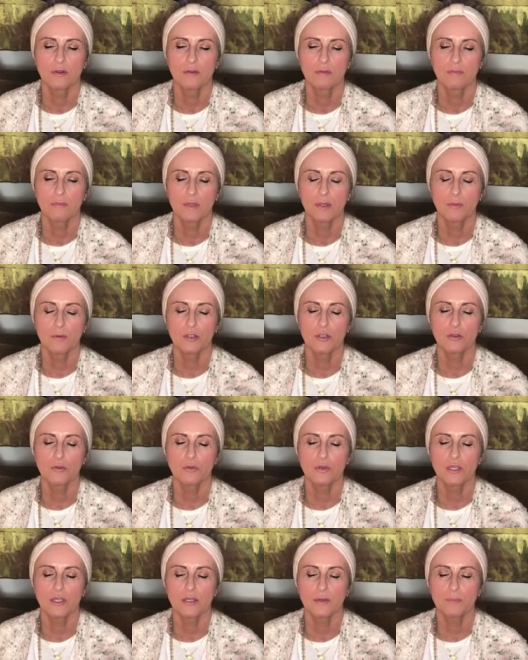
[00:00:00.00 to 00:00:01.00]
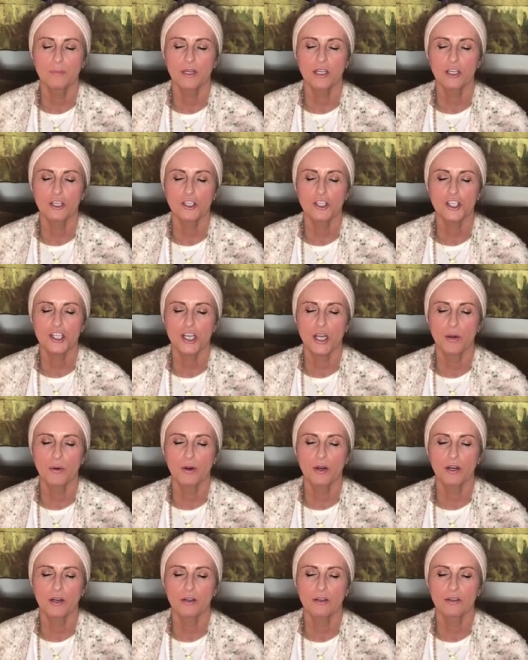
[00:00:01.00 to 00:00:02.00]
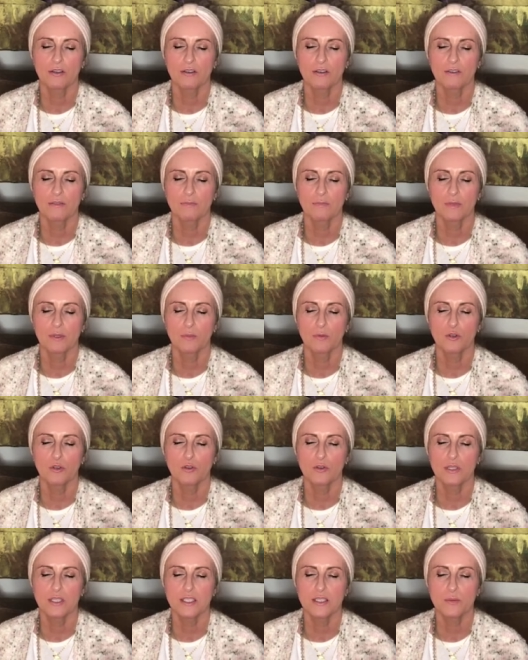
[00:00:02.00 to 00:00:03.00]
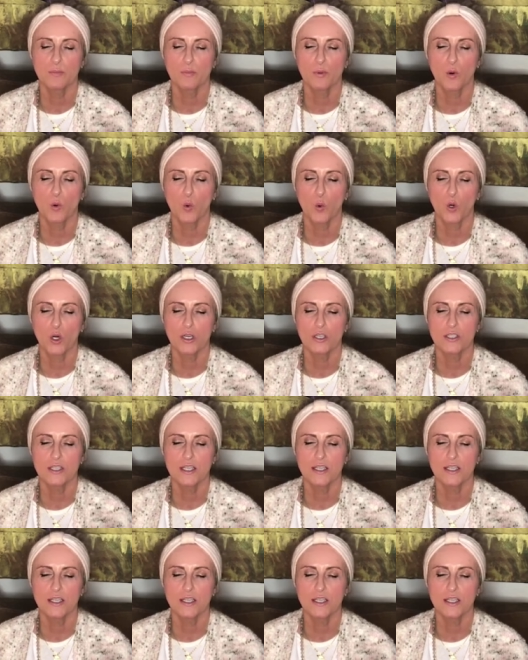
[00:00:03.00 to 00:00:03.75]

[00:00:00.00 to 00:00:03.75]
Maybe you need a bigger shower. Maybe you need it poured